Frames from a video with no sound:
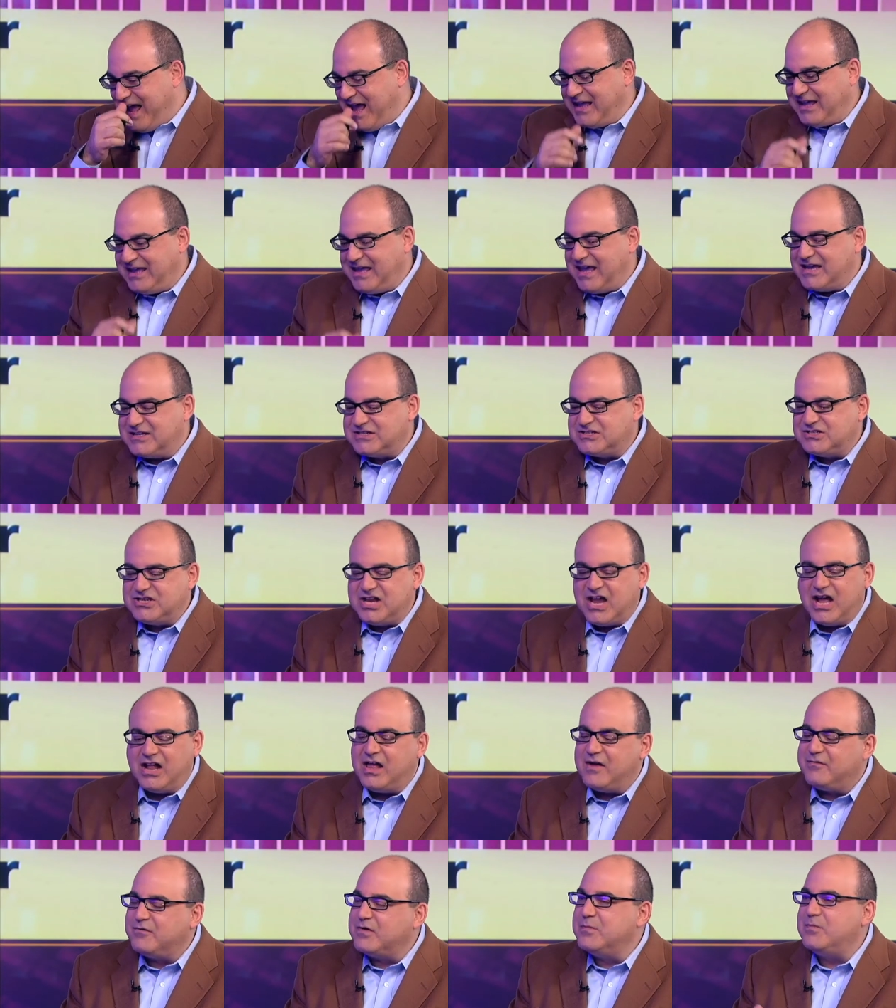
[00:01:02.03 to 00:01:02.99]
I guess.
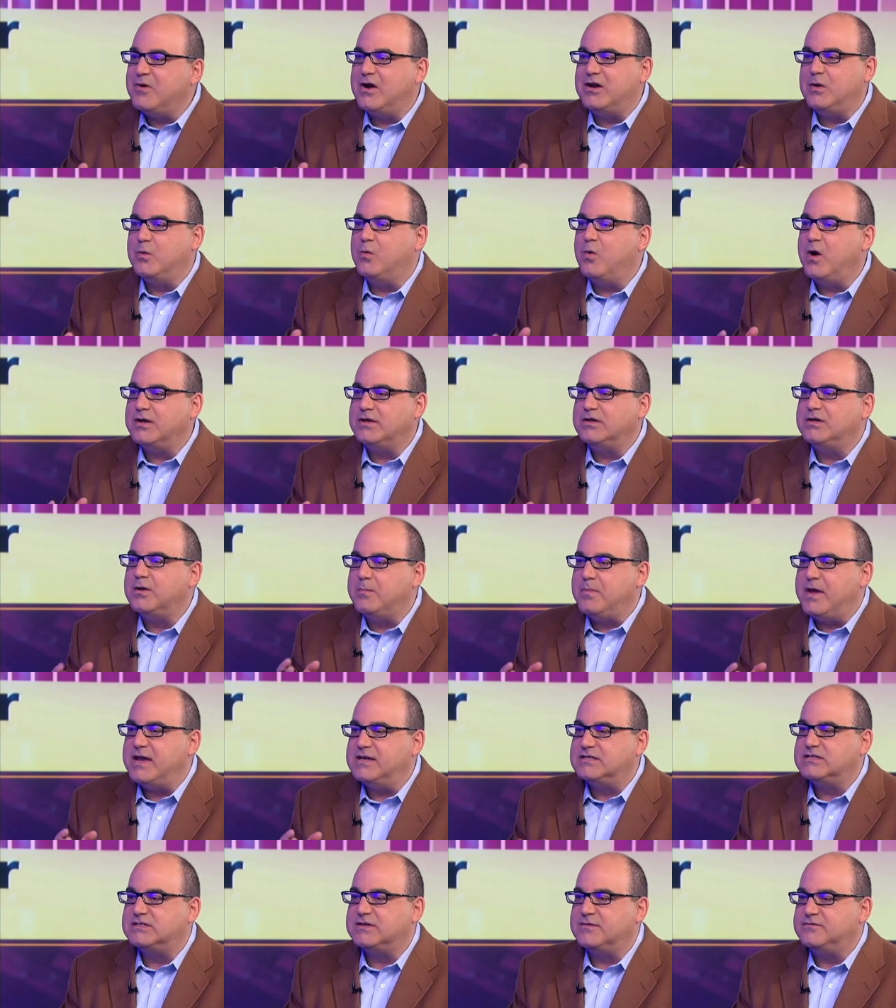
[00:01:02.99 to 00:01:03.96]
Tell everybody what the
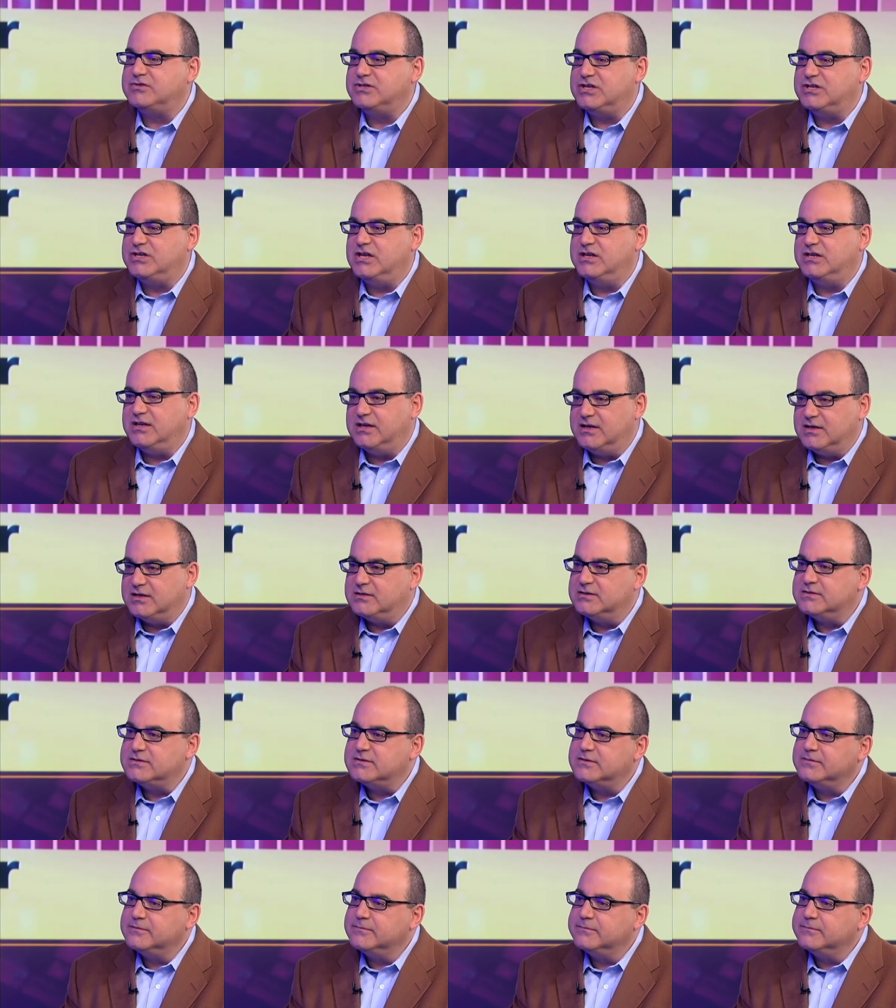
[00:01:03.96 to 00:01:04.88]
basis of GTD is.